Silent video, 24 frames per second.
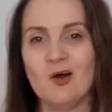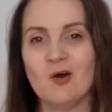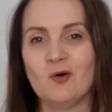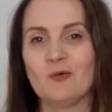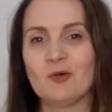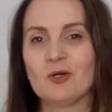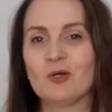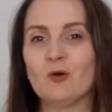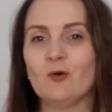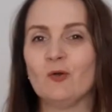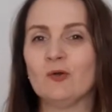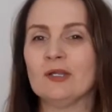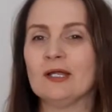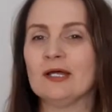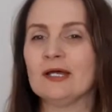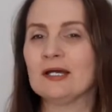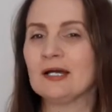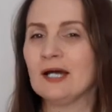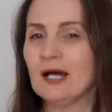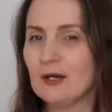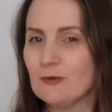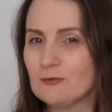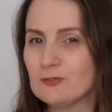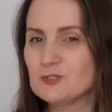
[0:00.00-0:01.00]
We call a
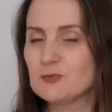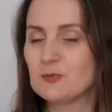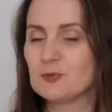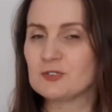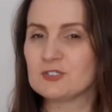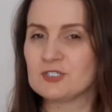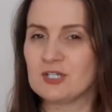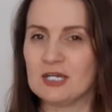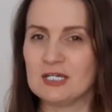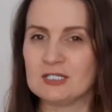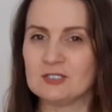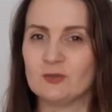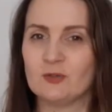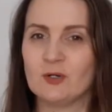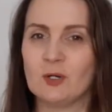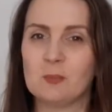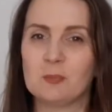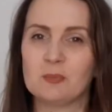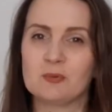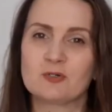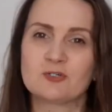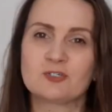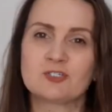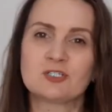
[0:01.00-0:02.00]
couch potato a
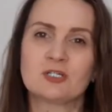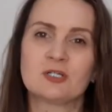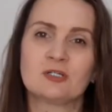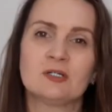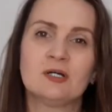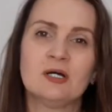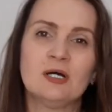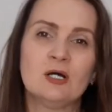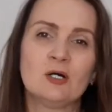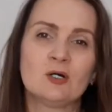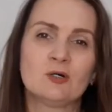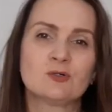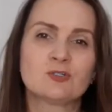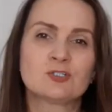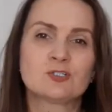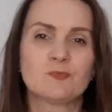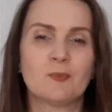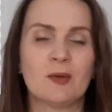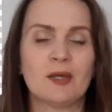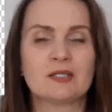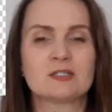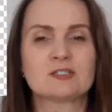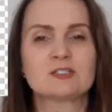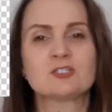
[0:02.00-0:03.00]
person who
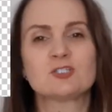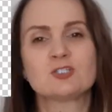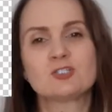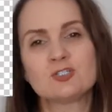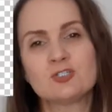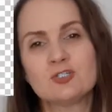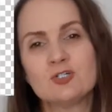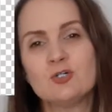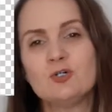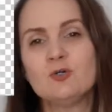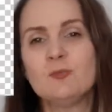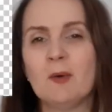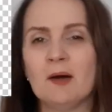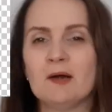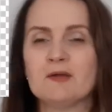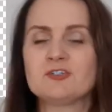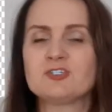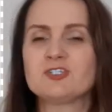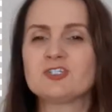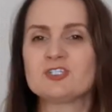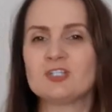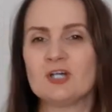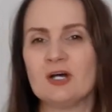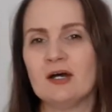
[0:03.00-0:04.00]
spends too
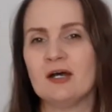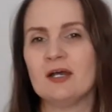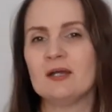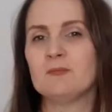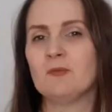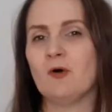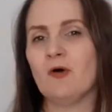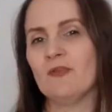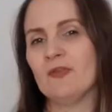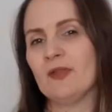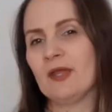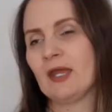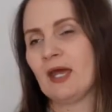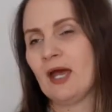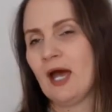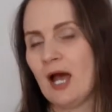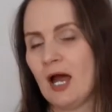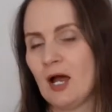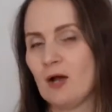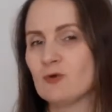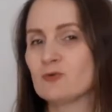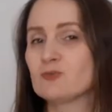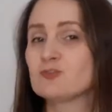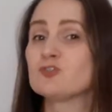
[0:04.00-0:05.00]
much time on the
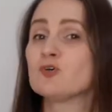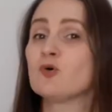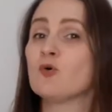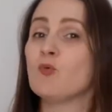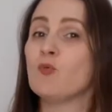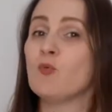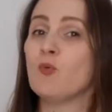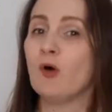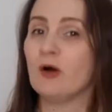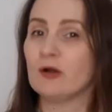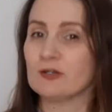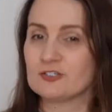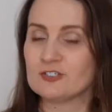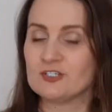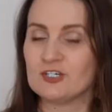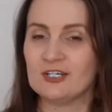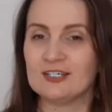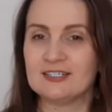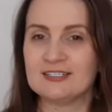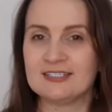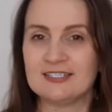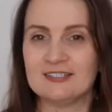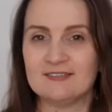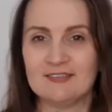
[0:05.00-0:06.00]
couch
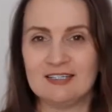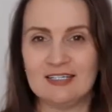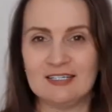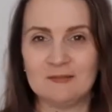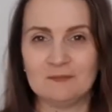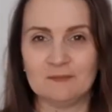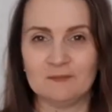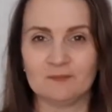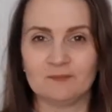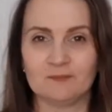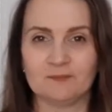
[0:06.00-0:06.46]
watching TV.